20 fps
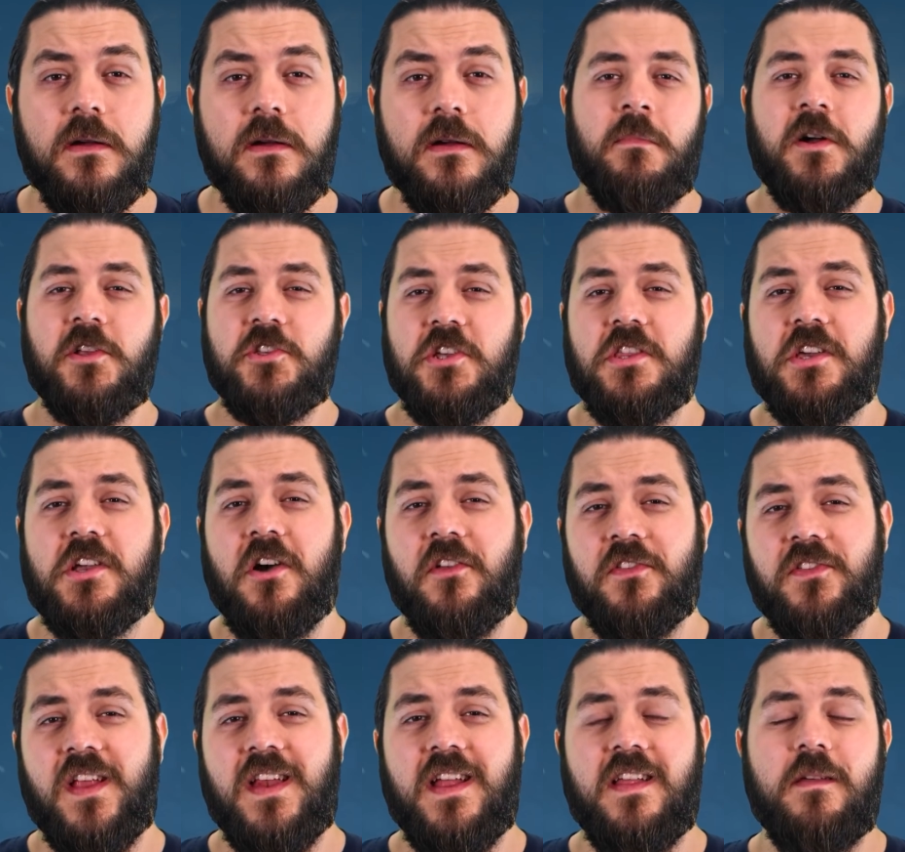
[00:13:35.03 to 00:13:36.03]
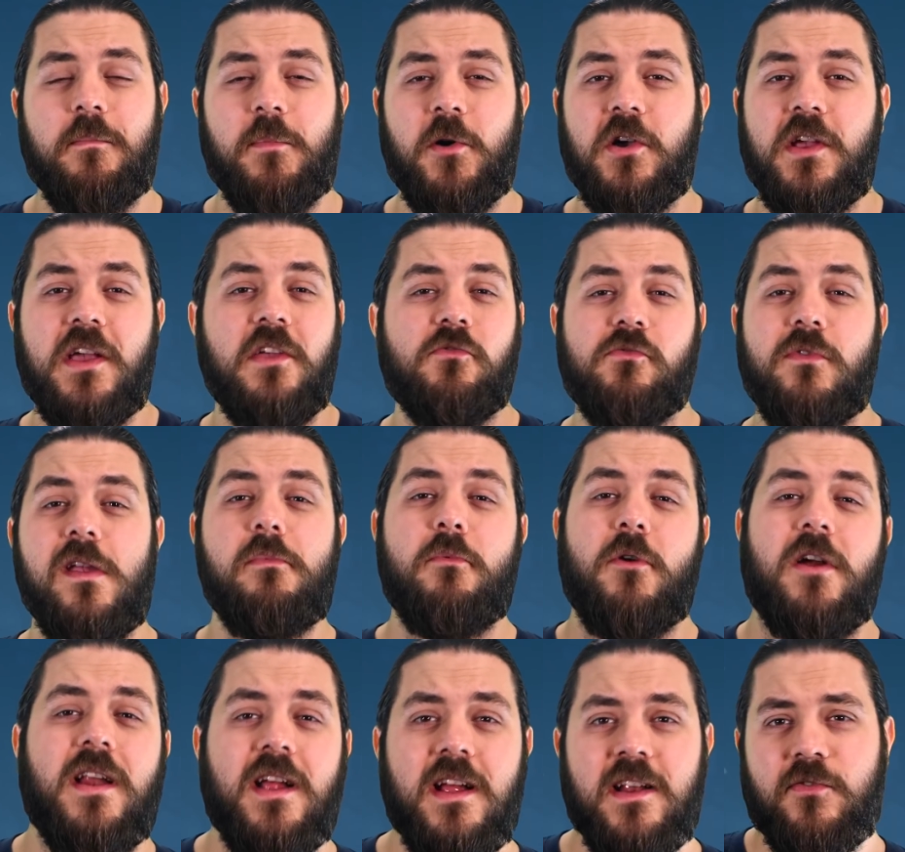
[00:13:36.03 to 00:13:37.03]
Much of the content in the book is
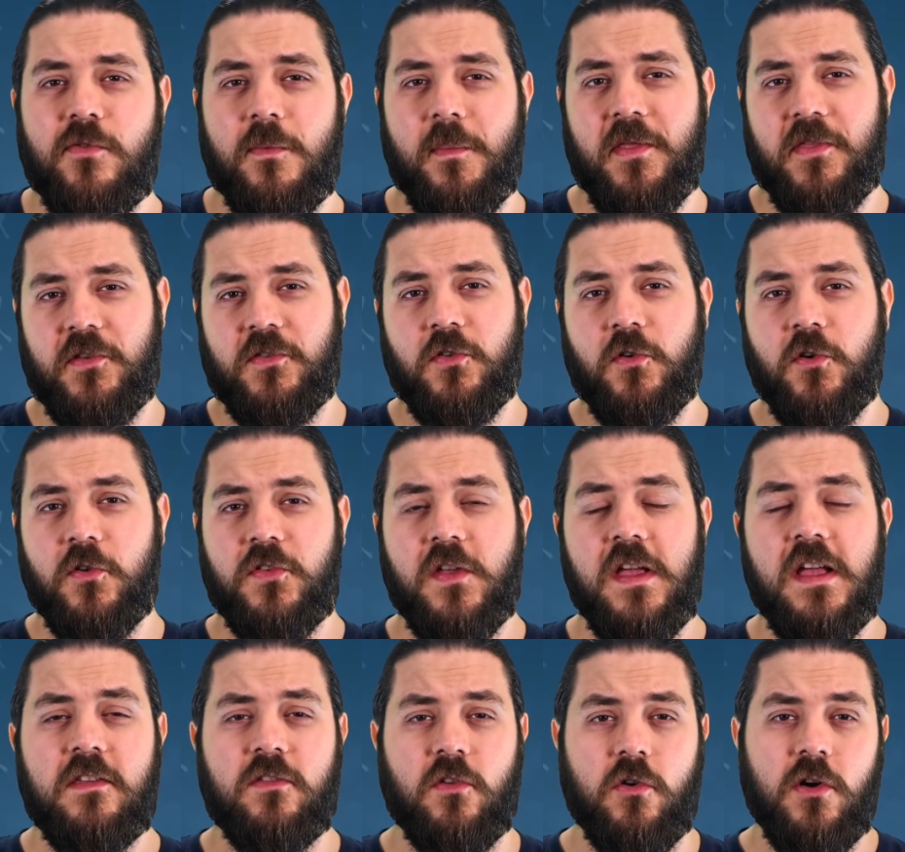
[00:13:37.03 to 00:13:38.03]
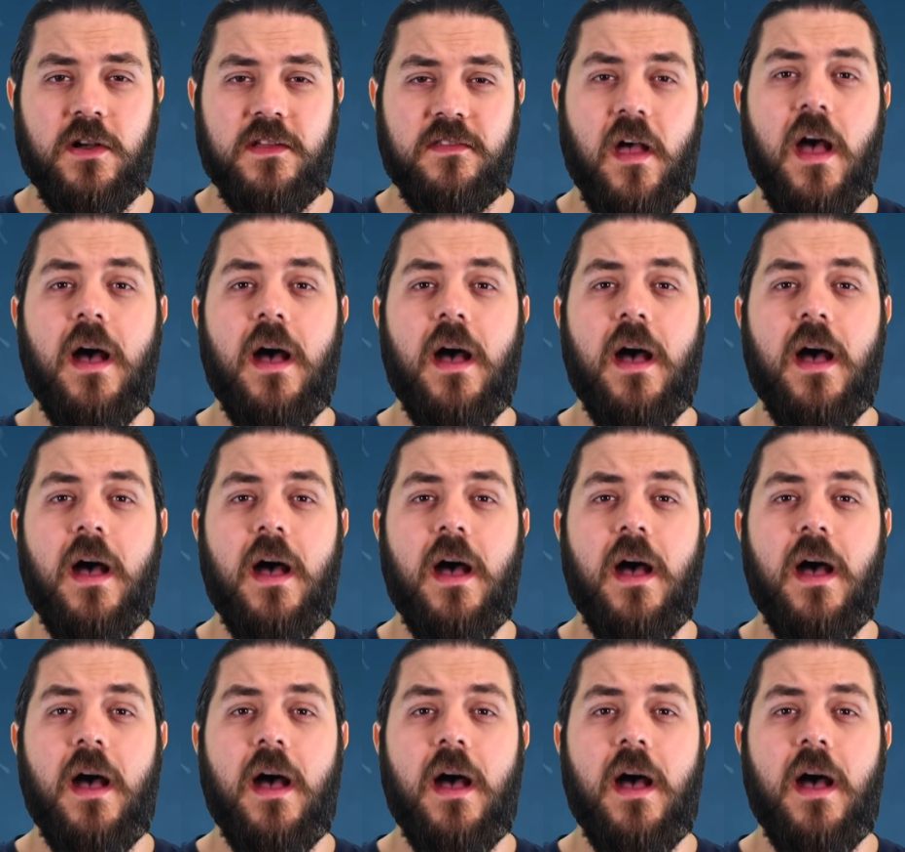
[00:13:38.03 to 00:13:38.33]
reprinted from other sources or it's